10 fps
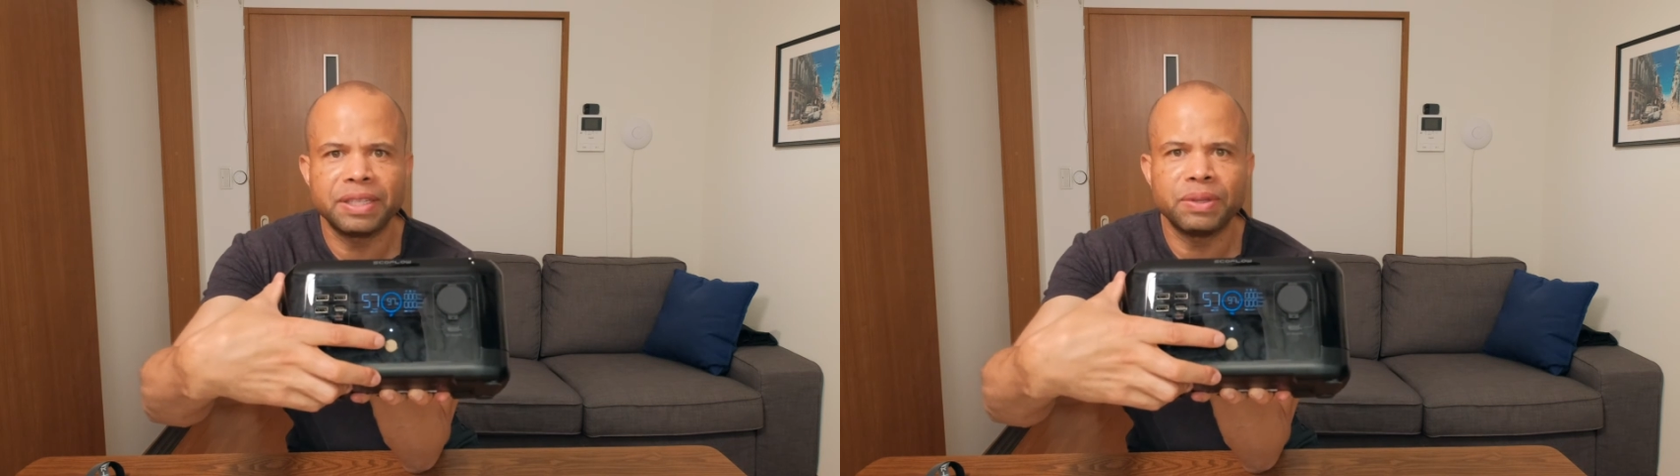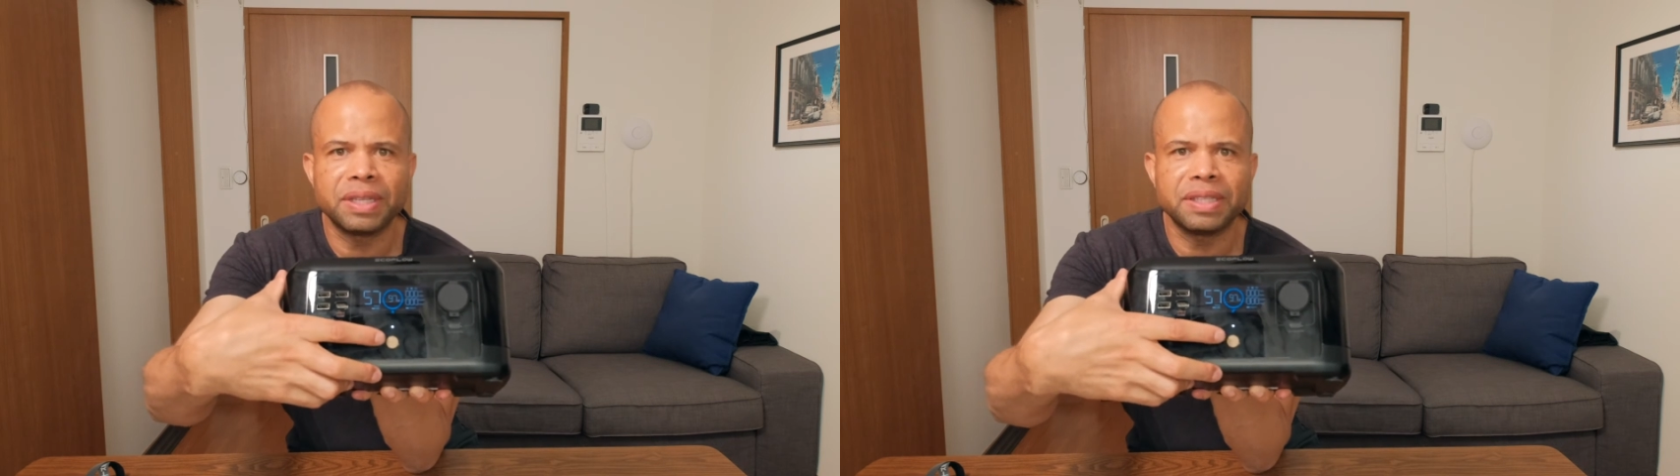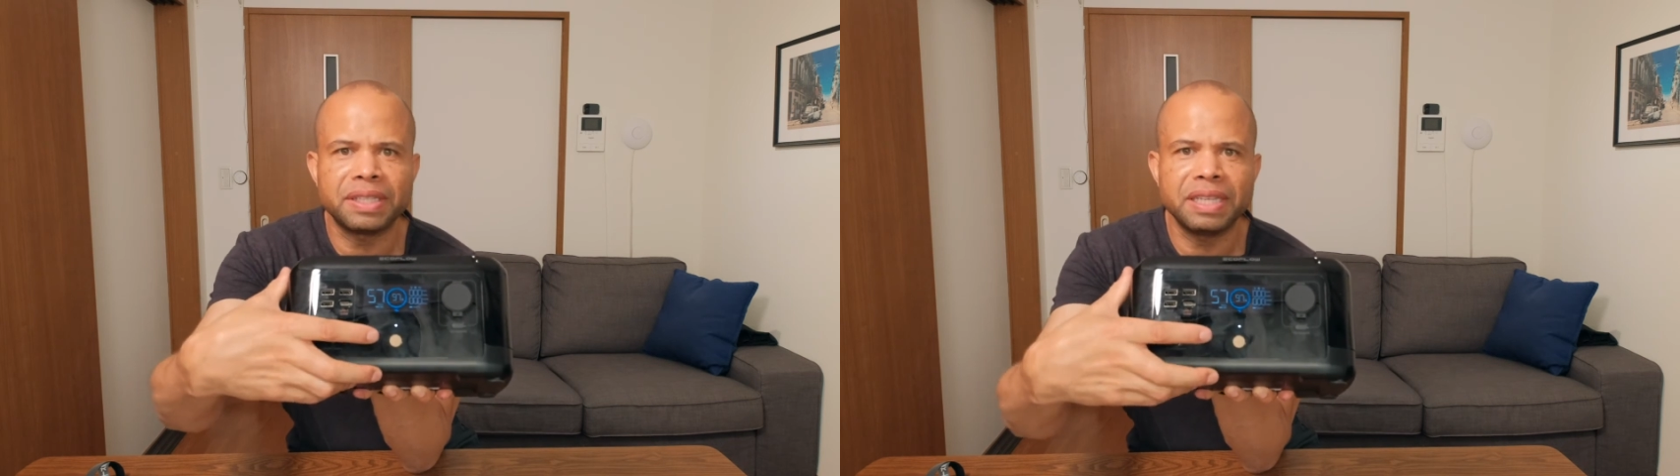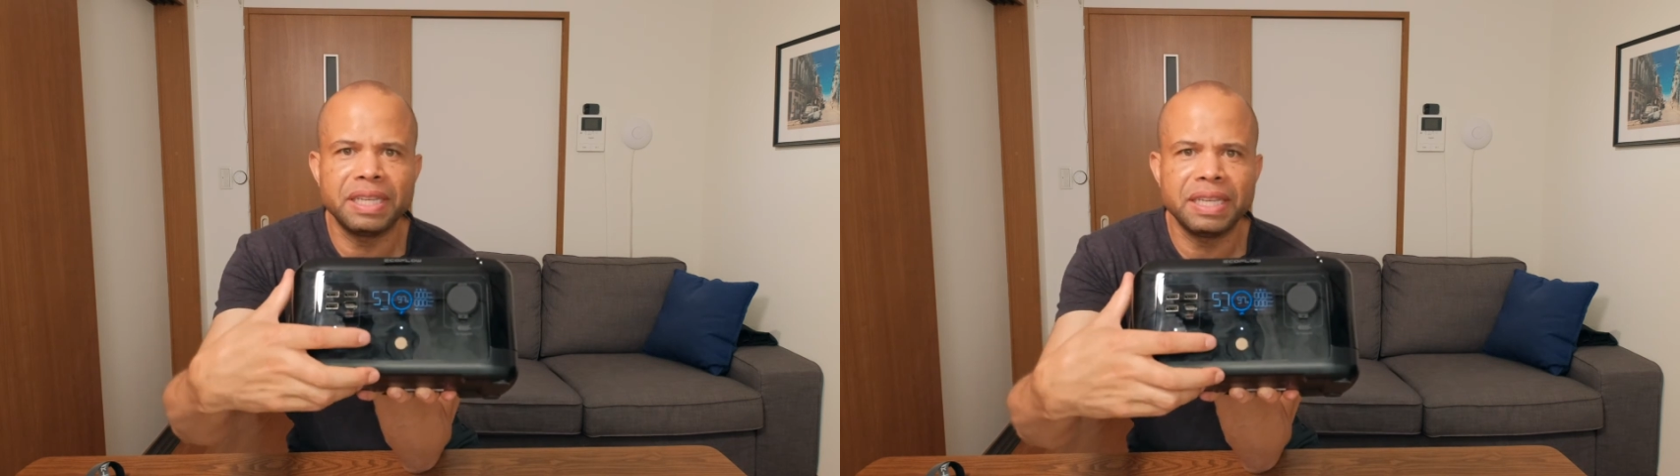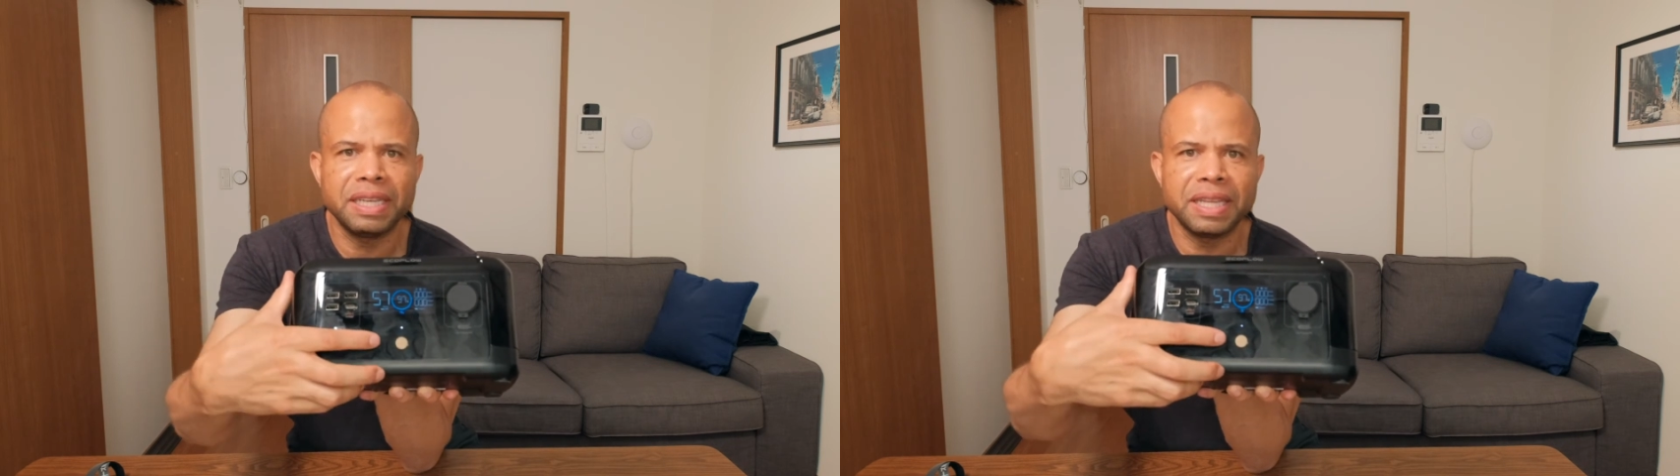you can
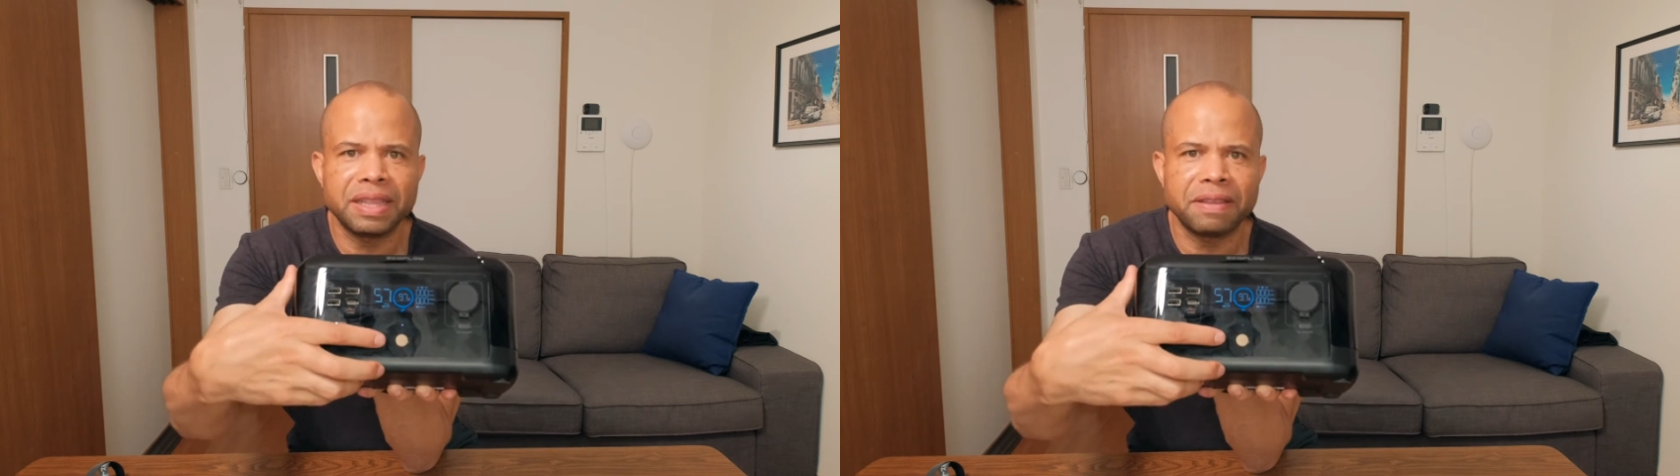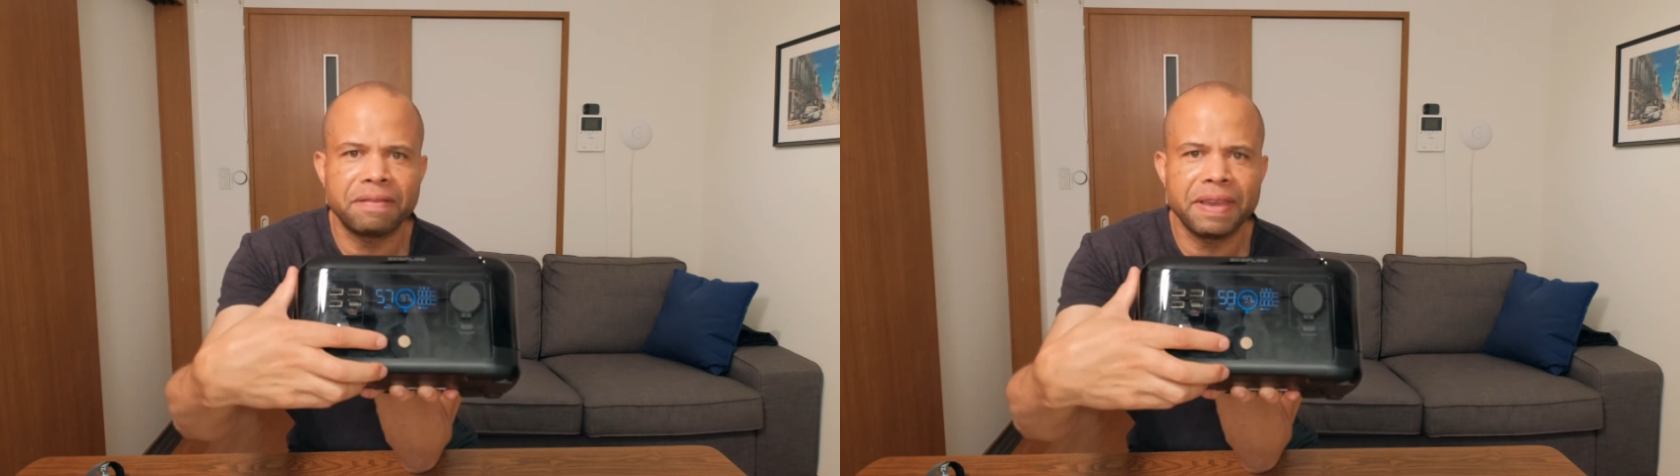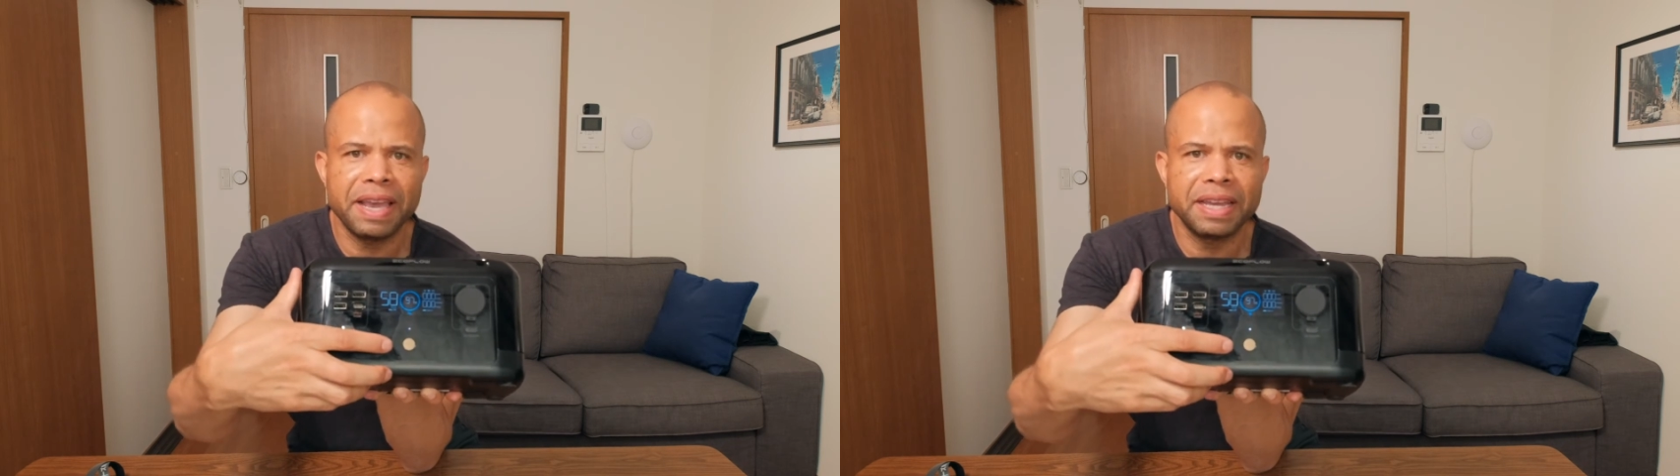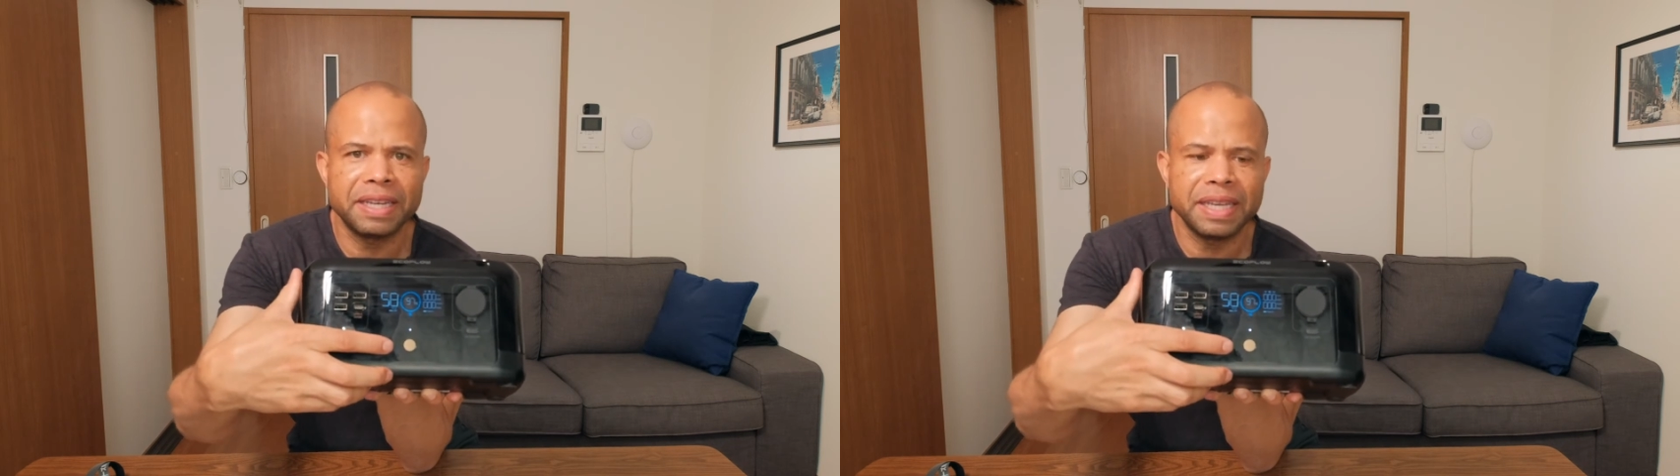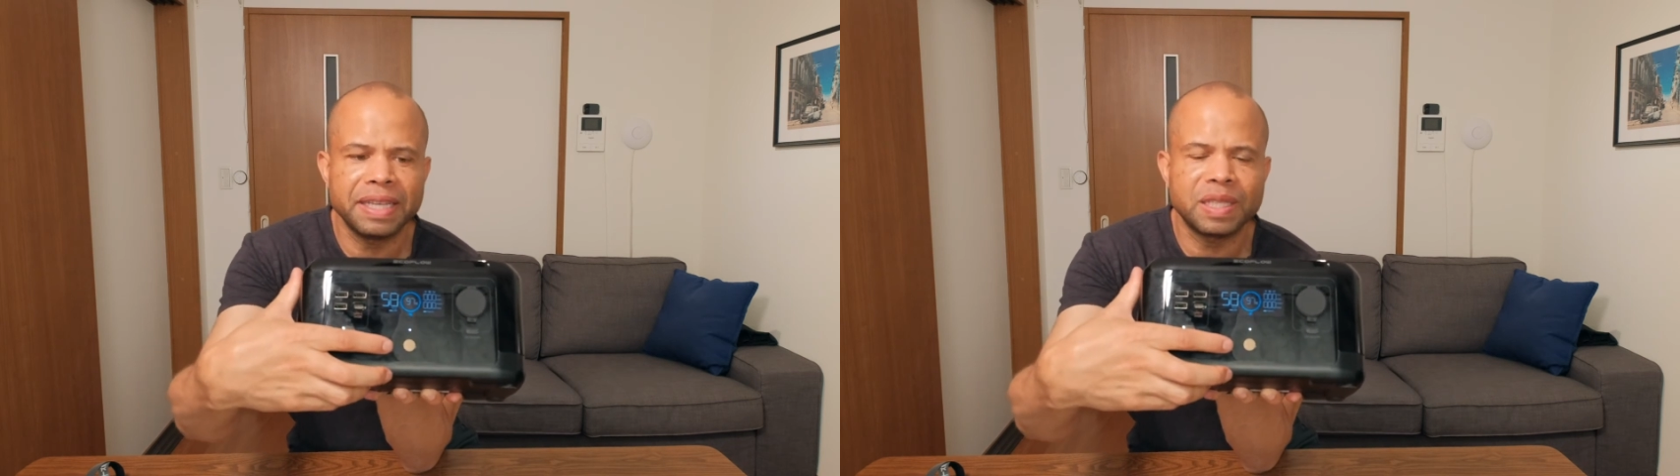see that the fan
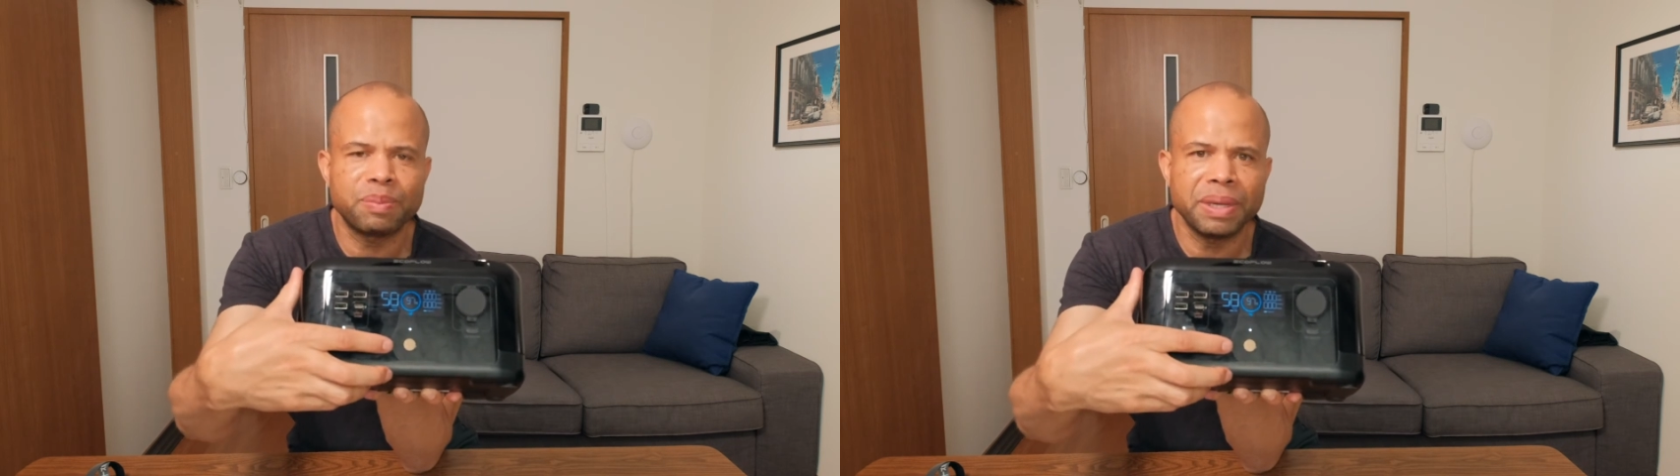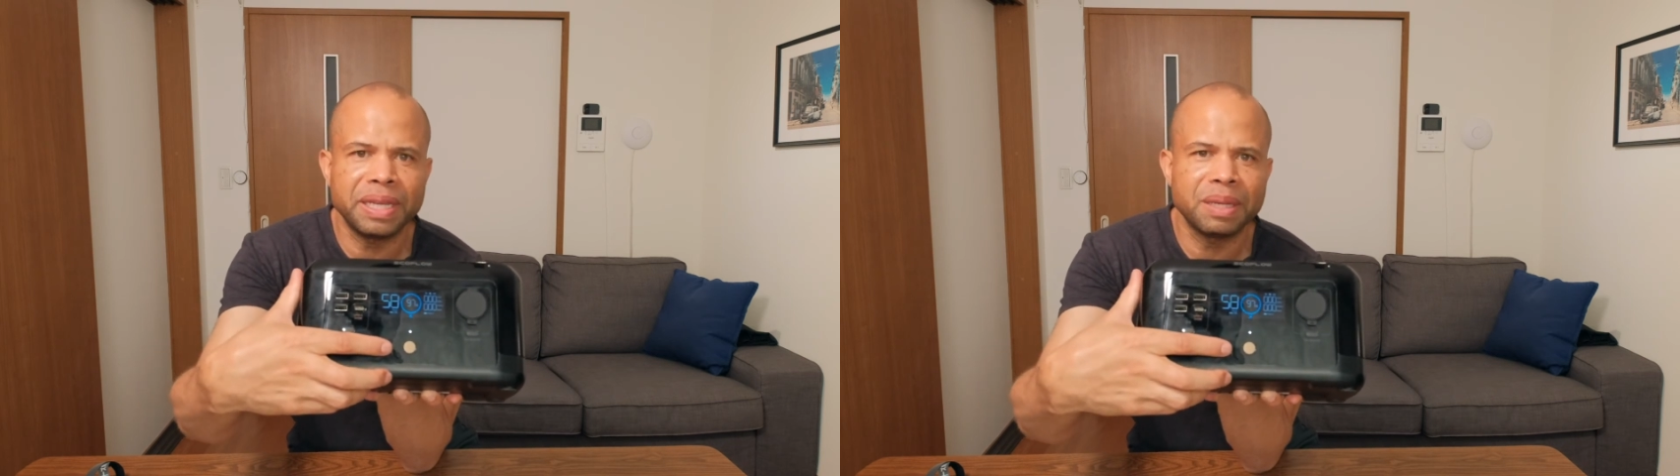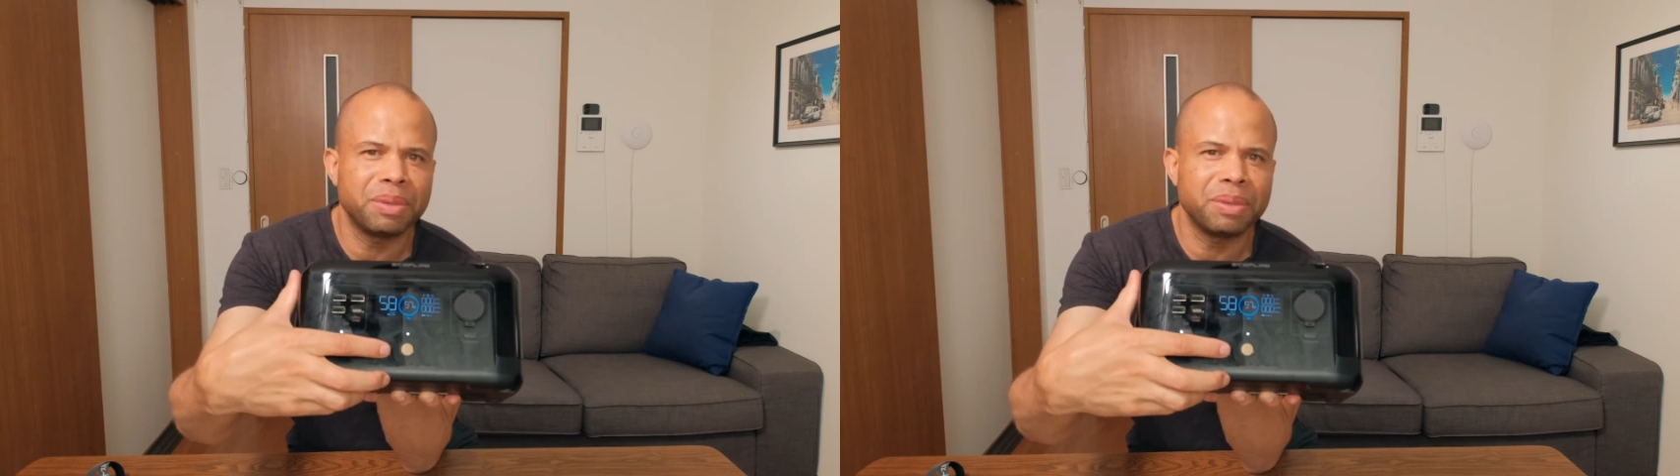is spinning,